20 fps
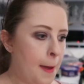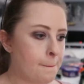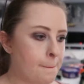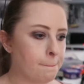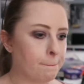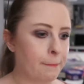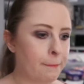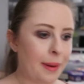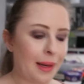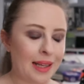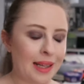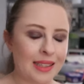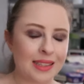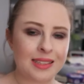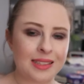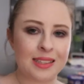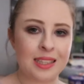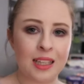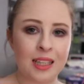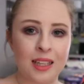
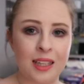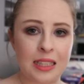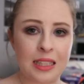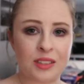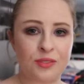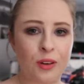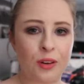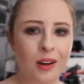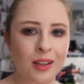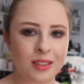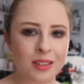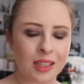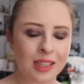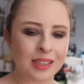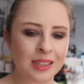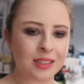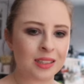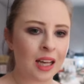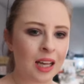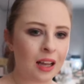But as far as I
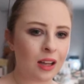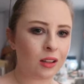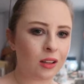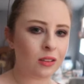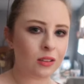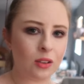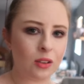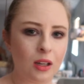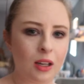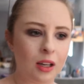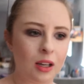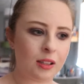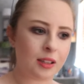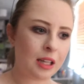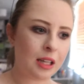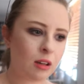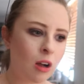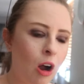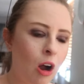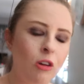can tell,
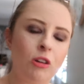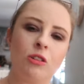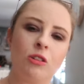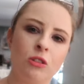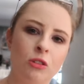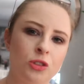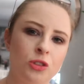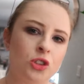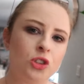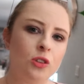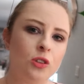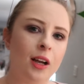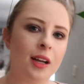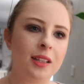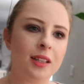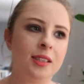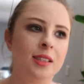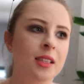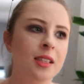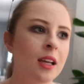their current
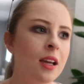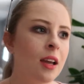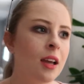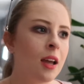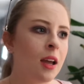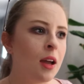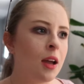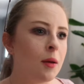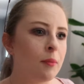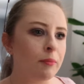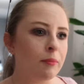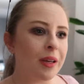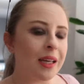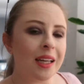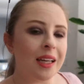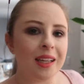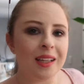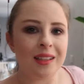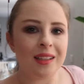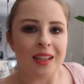contracts
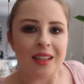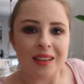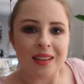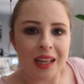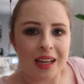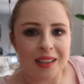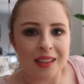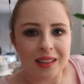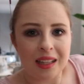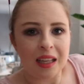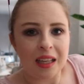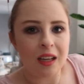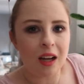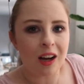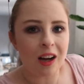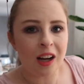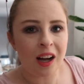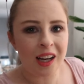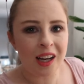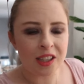mean that they
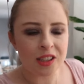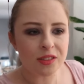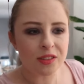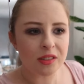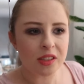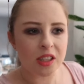are kind of